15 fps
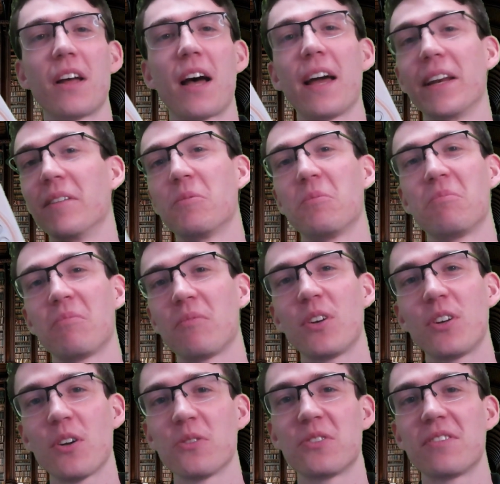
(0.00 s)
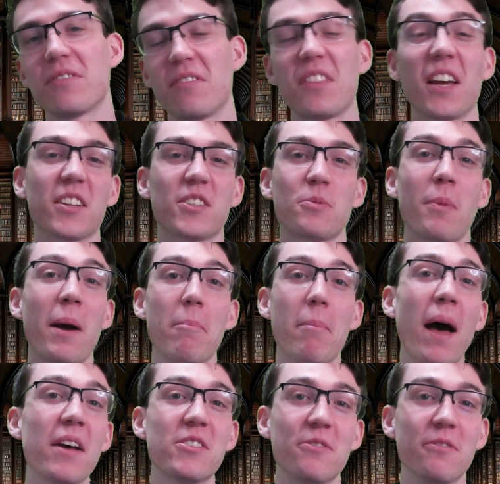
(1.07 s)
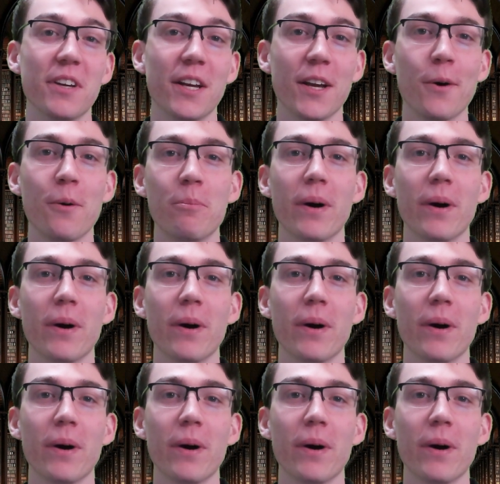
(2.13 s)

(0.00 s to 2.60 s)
I don't think it's my best video,